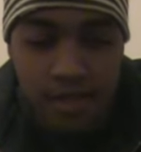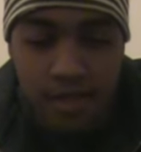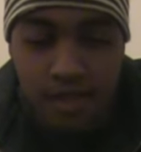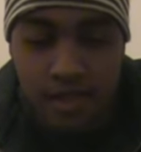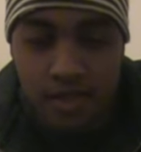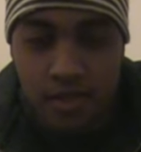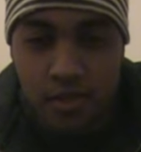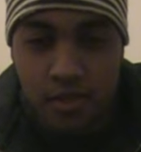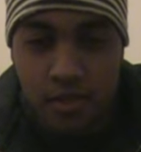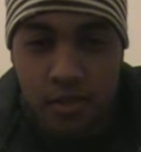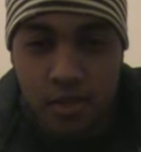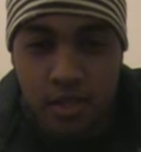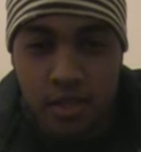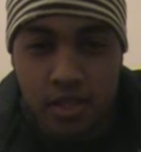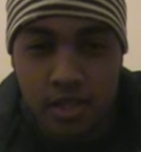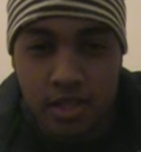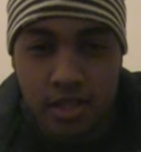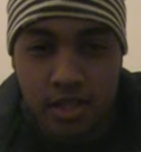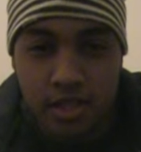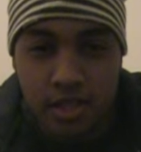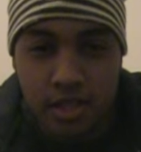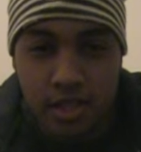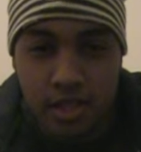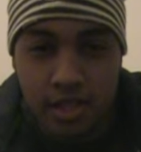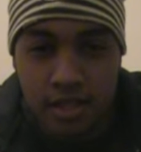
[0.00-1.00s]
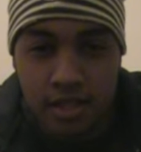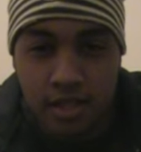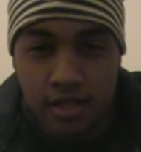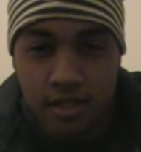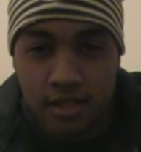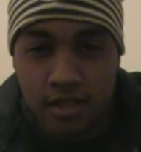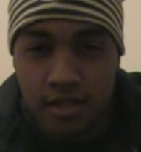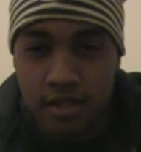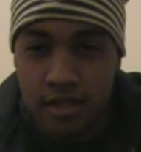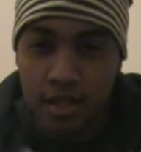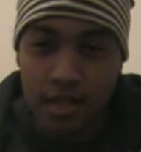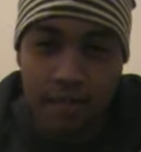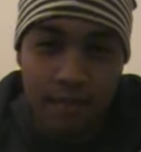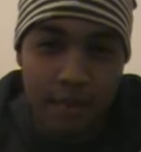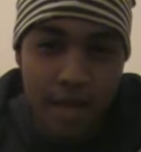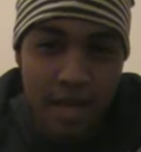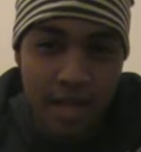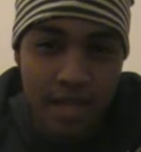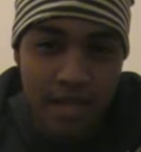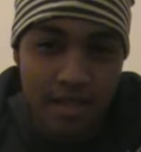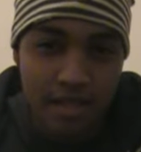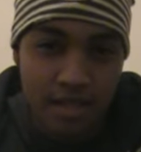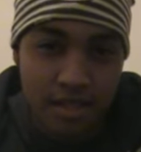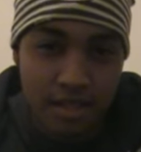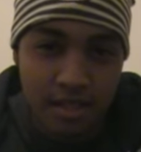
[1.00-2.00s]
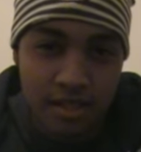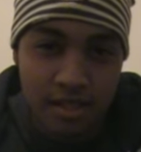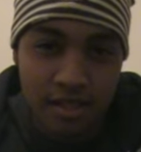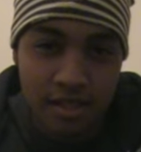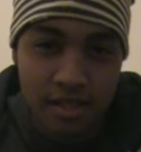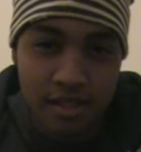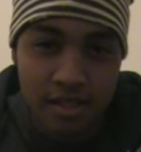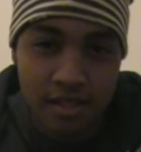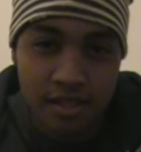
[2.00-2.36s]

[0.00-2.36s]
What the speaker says: that's a question that I'm asking.